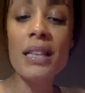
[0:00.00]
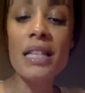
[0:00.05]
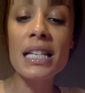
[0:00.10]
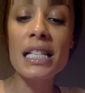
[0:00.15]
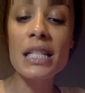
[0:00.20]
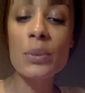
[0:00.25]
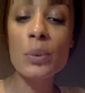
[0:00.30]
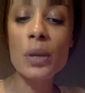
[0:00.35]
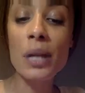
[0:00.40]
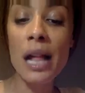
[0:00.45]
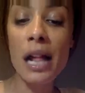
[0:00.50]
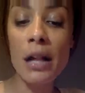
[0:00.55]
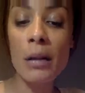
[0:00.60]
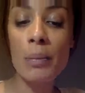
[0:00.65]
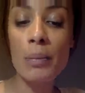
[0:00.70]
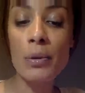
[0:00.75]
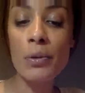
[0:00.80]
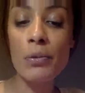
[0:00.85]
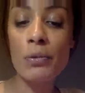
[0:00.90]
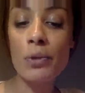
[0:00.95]
This will
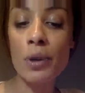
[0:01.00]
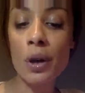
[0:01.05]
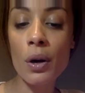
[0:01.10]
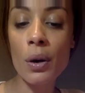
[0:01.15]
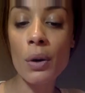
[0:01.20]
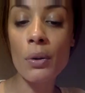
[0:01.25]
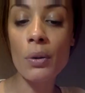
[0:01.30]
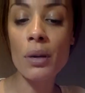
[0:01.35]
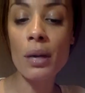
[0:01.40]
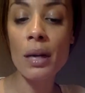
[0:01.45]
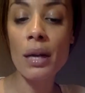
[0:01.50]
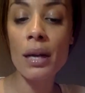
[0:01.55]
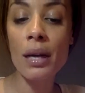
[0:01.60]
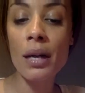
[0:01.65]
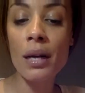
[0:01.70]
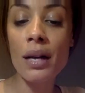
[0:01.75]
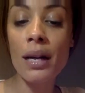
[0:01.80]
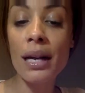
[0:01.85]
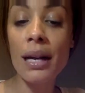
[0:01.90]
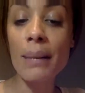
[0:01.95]
help you grow
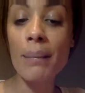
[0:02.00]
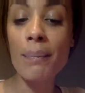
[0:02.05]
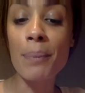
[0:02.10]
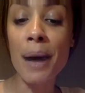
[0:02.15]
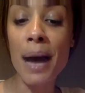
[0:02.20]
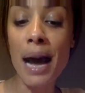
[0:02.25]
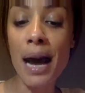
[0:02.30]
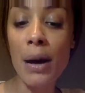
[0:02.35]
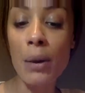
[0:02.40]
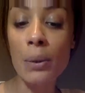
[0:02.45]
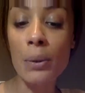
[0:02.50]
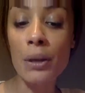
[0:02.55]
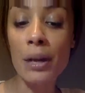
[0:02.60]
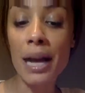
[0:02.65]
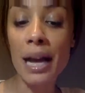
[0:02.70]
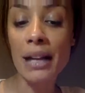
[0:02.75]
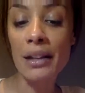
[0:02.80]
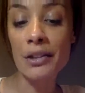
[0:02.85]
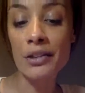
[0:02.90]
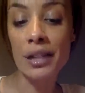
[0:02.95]
in power
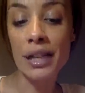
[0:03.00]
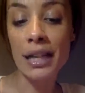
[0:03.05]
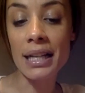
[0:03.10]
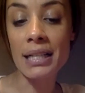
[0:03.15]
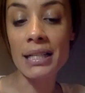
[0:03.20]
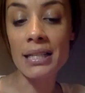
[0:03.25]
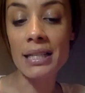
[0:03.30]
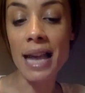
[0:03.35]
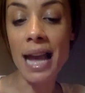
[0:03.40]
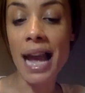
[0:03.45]
and grace,